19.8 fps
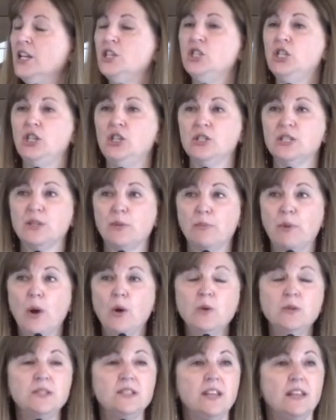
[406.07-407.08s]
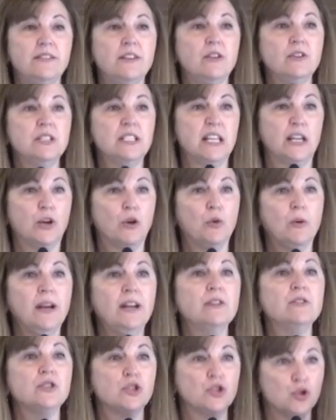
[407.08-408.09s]
Do you suppose that there is a
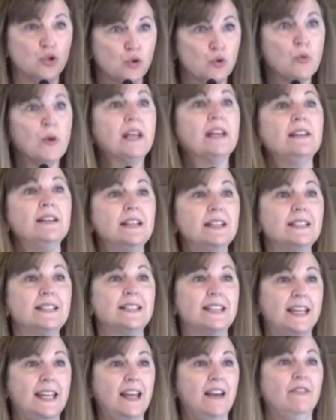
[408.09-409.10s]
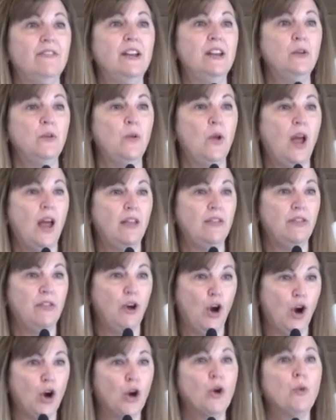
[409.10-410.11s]
greater strictness given the
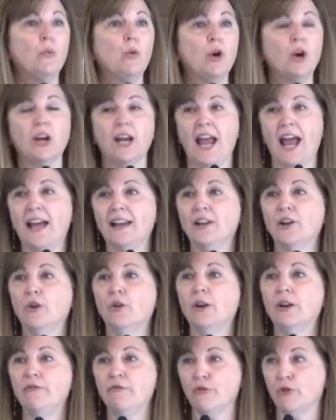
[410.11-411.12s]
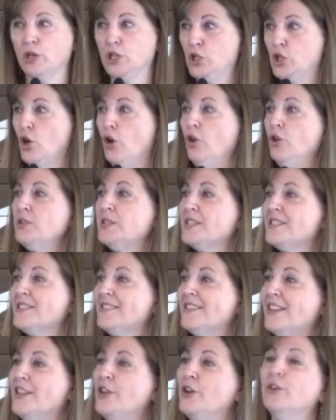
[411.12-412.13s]
artwork category for adults
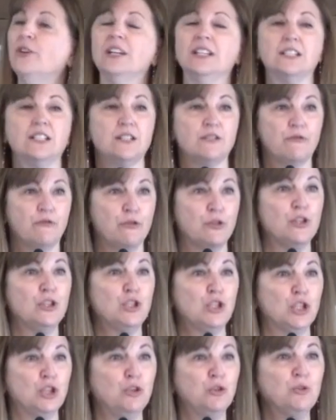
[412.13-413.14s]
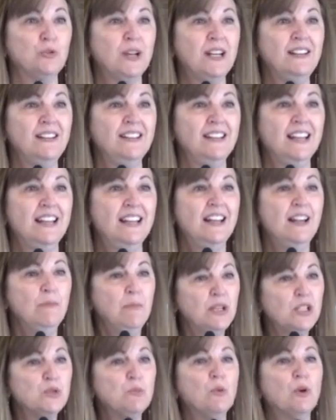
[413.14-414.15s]
than there is for the children?
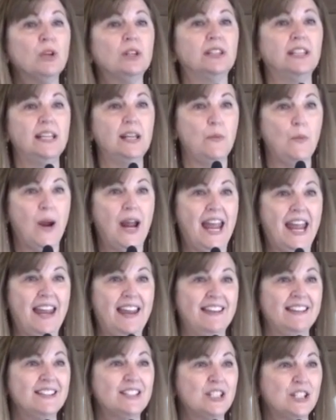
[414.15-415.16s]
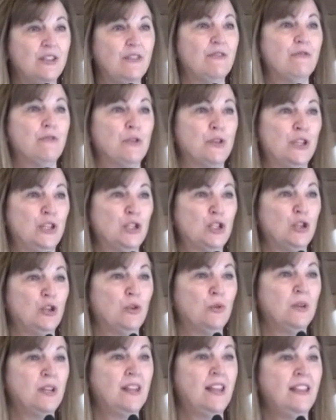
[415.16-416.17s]
Much more leeway to, for the
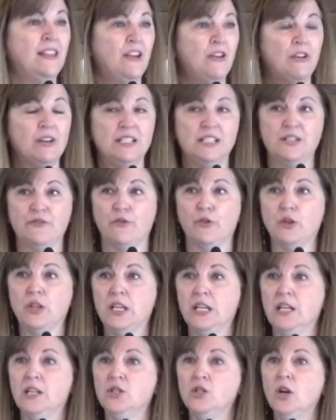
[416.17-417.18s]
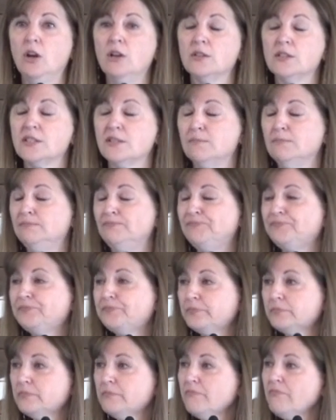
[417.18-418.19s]
children than there is for the adults.
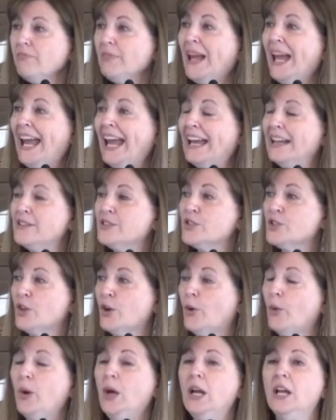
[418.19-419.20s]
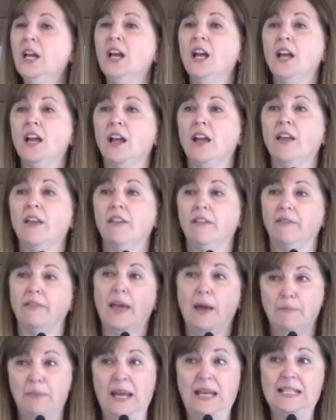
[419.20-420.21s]
And so
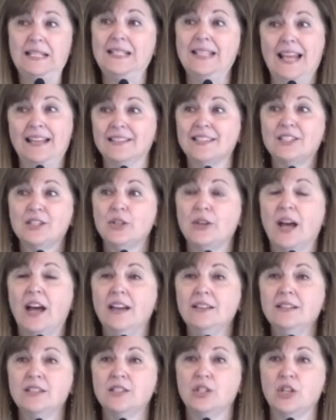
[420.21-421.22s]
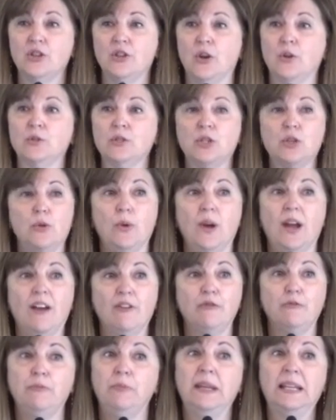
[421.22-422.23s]
that makes sense to us, to those
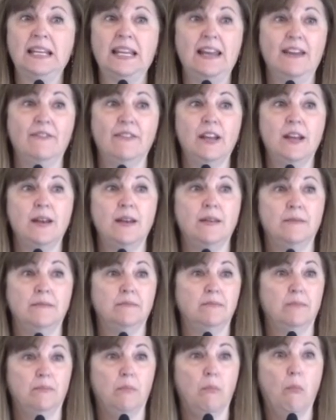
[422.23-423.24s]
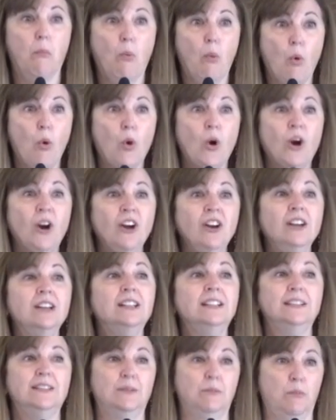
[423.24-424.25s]
have been given more.
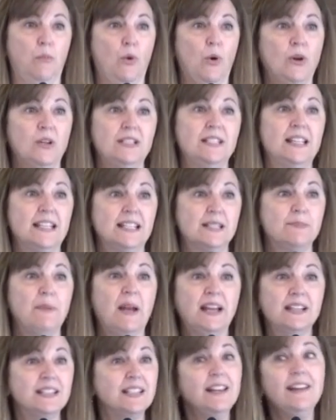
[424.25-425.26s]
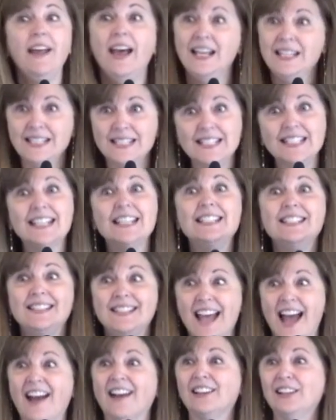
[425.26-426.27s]
More is expected. That's
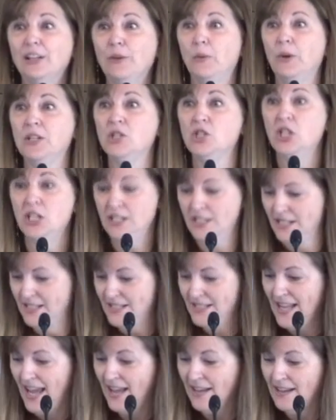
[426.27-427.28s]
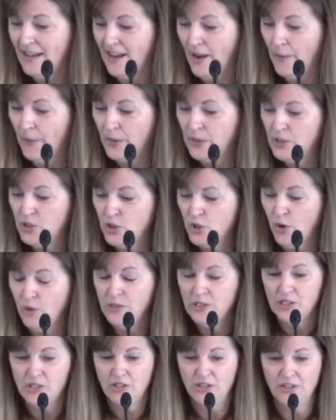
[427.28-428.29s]
exactly what Jesus said. I want to show
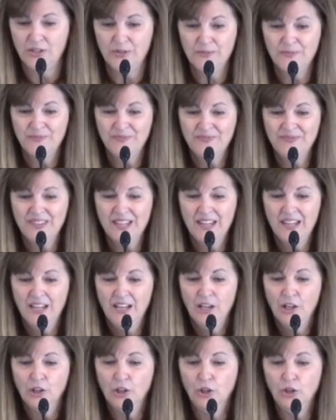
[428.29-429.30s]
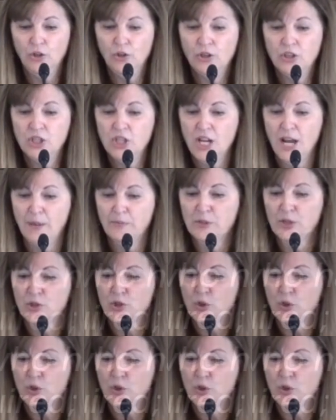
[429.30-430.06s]
it to you. Luke chapter